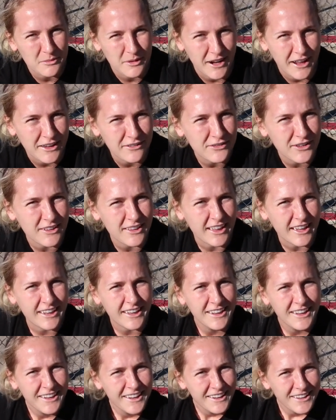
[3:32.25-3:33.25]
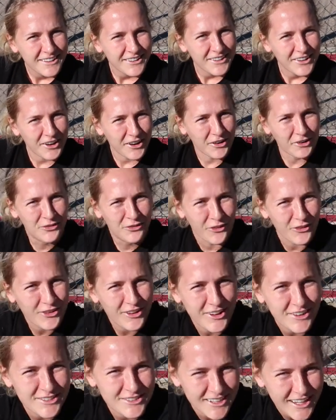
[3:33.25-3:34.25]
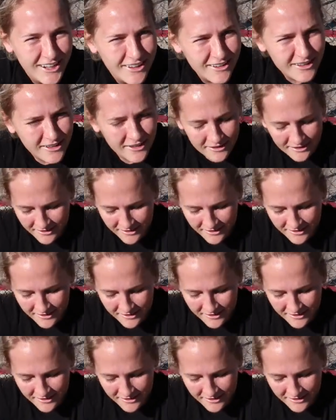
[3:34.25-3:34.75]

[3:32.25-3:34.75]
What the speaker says: but I felt like, you know, 4 years later.